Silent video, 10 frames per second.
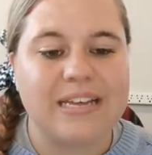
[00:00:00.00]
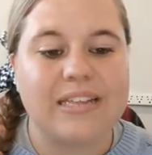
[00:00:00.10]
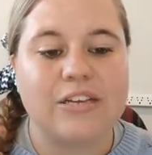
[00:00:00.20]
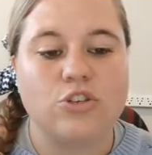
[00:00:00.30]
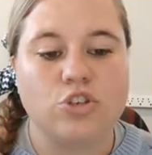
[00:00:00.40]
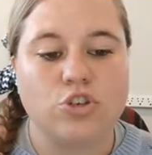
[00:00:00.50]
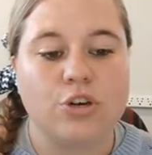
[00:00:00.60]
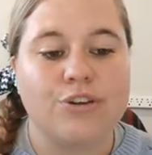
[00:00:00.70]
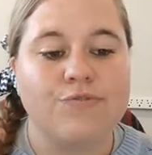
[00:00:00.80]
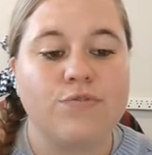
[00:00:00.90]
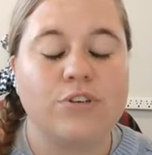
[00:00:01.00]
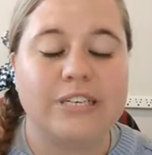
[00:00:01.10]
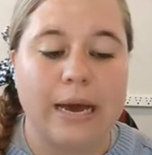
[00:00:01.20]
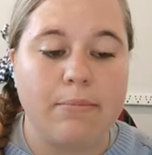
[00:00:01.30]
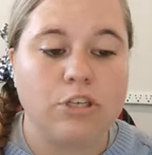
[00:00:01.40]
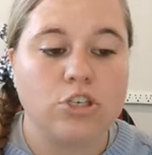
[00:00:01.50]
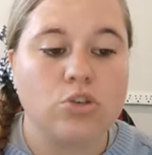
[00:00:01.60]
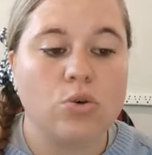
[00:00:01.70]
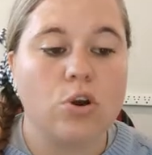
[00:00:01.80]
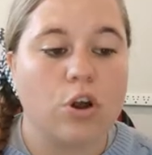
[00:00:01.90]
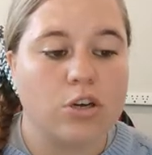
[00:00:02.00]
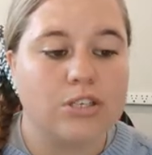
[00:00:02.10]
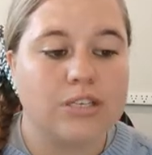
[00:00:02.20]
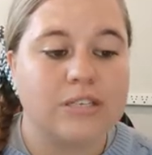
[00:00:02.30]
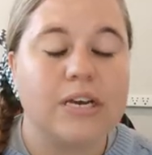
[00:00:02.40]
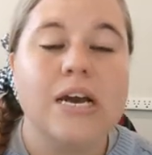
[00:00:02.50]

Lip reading: the insured for damages or losses